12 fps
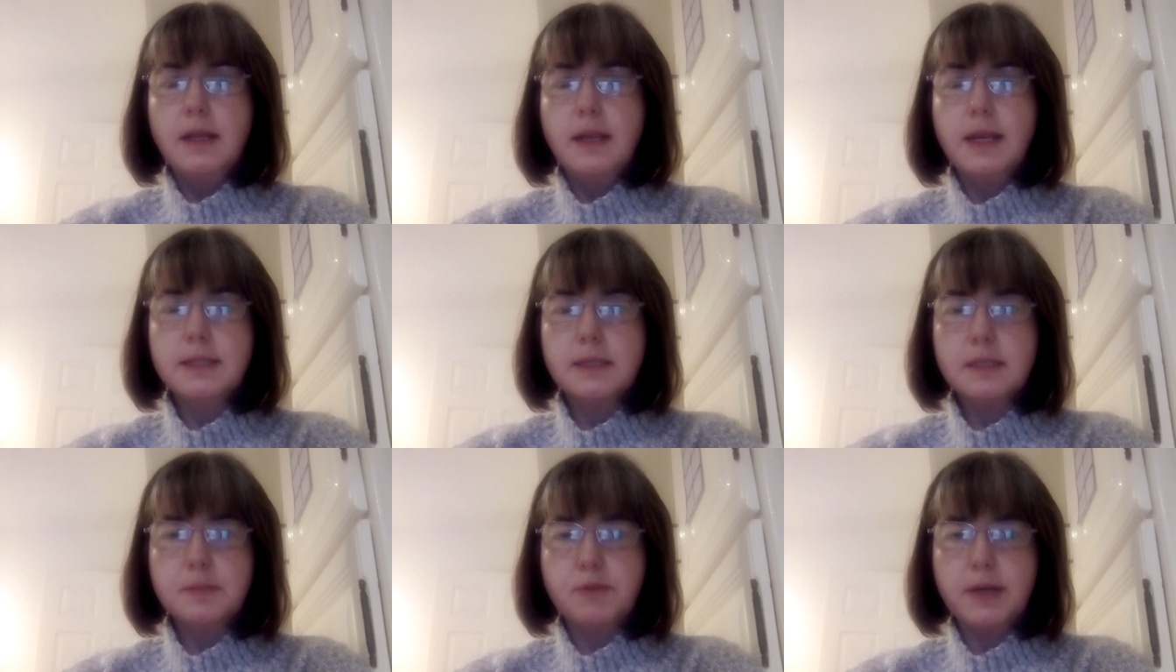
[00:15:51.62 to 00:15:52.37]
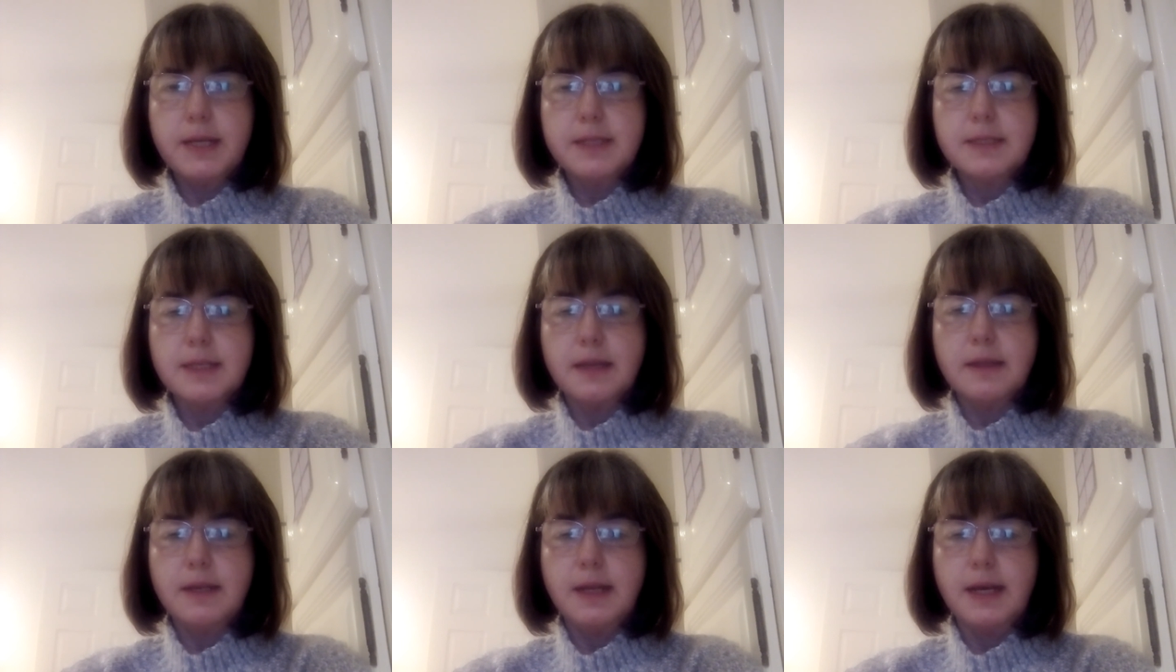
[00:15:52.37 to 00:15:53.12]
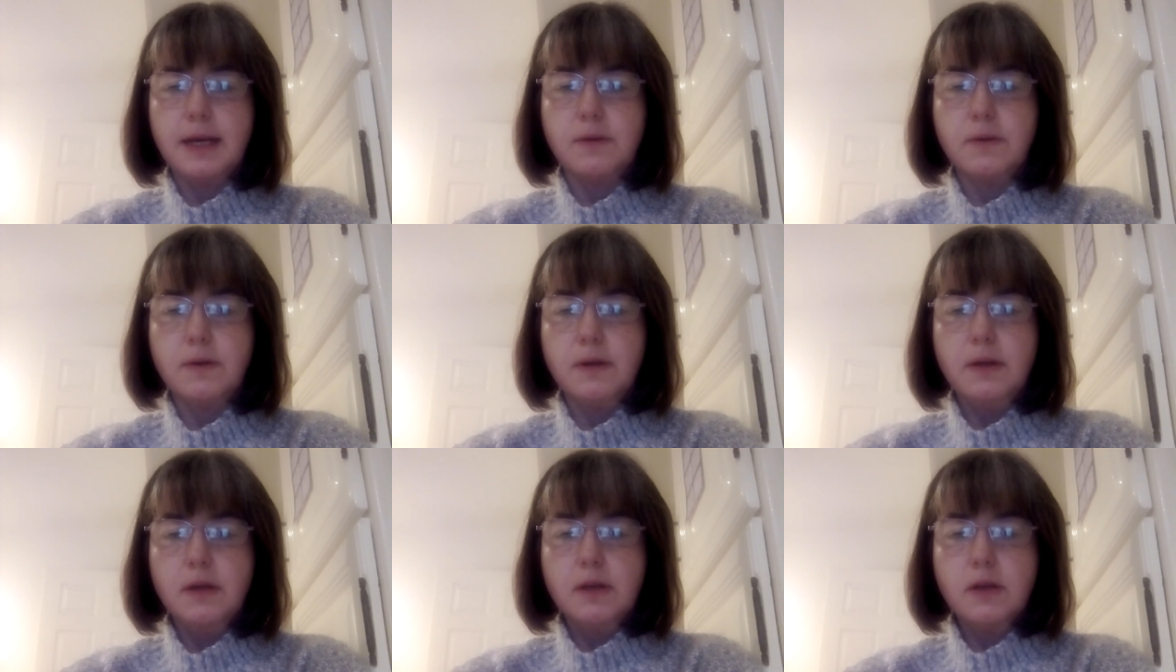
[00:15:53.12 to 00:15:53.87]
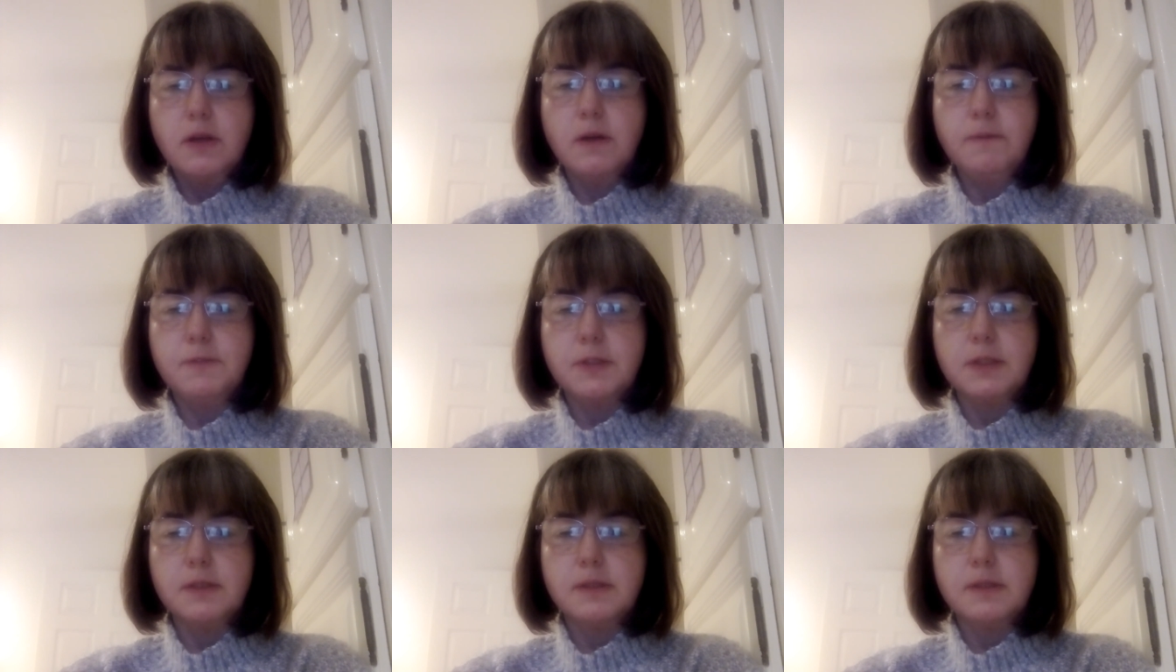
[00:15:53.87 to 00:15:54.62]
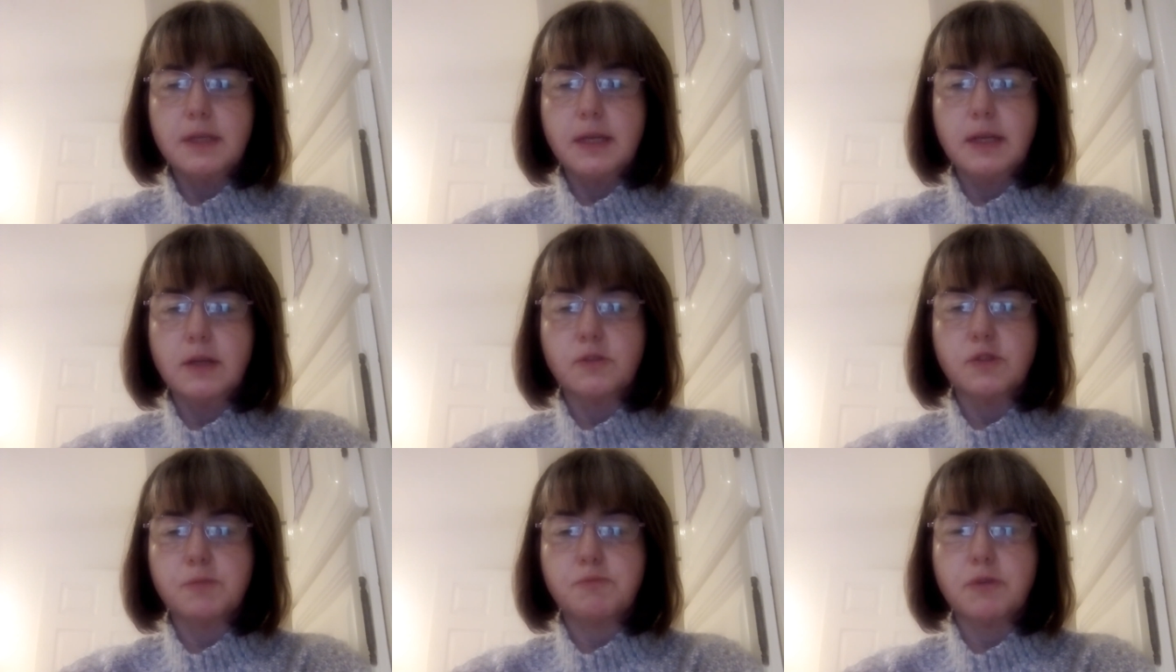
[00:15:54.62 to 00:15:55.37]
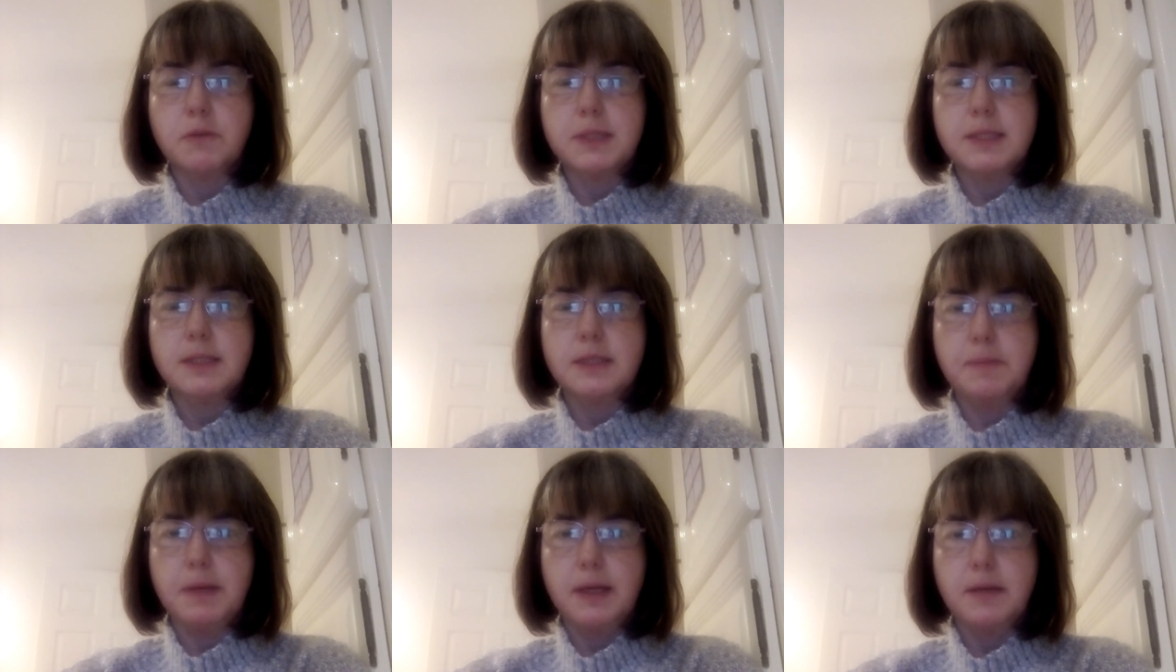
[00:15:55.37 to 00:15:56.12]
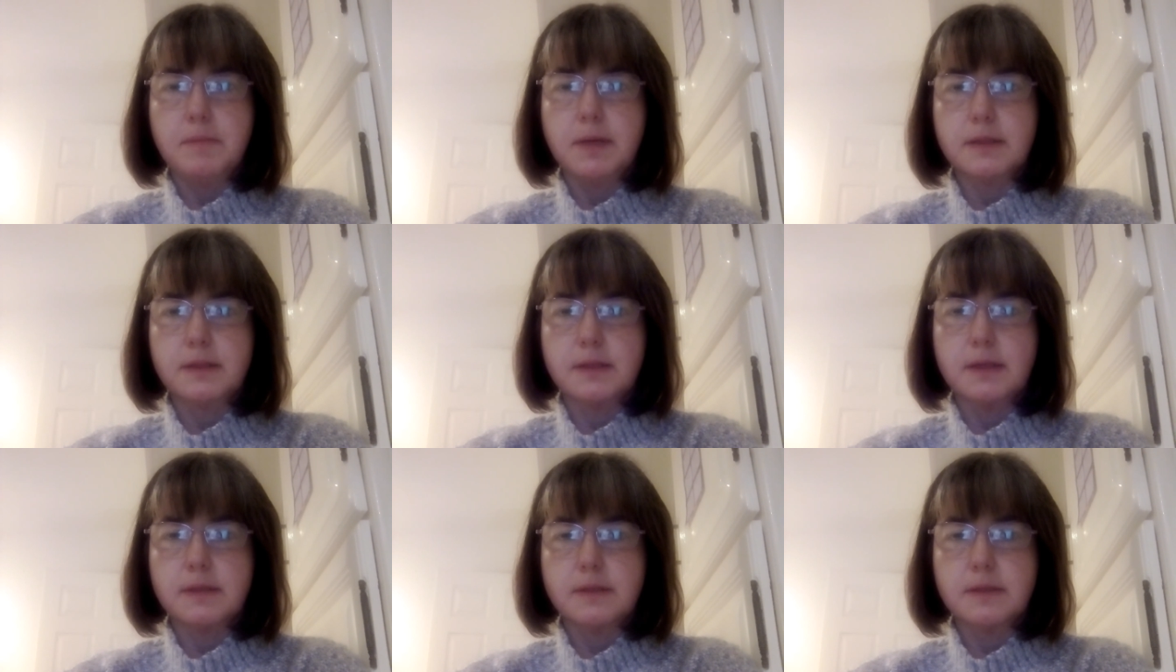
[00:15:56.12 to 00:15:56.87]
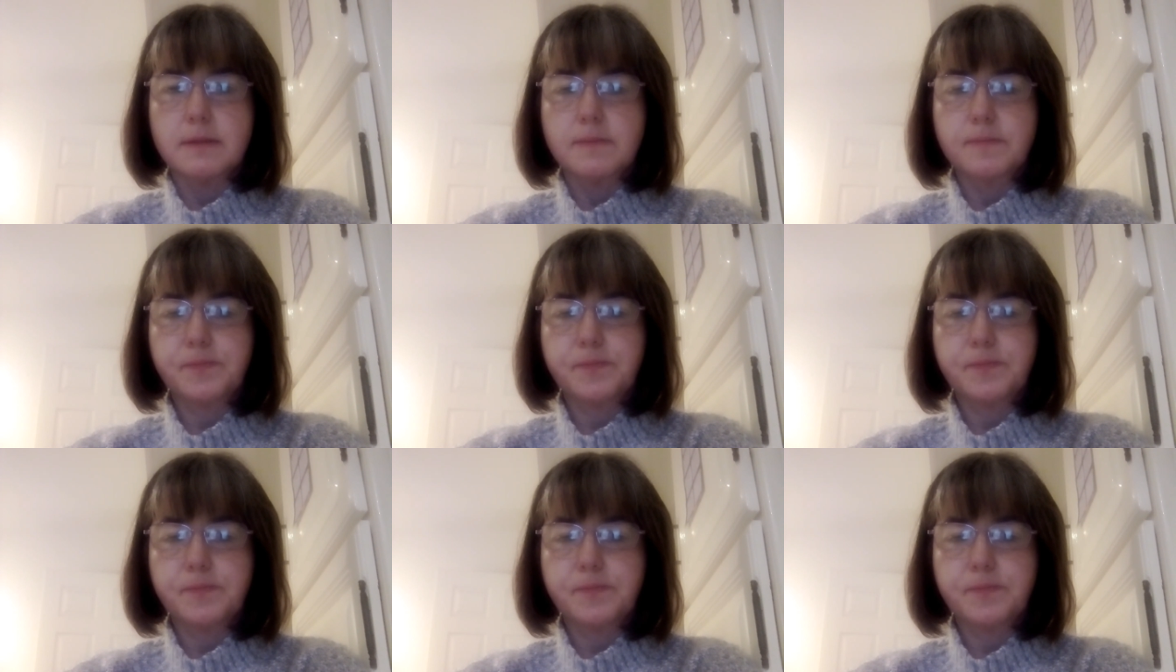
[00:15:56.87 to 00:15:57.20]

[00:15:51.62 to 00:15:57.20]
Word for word: let us pray together now, confident in God's promise to be amongst us.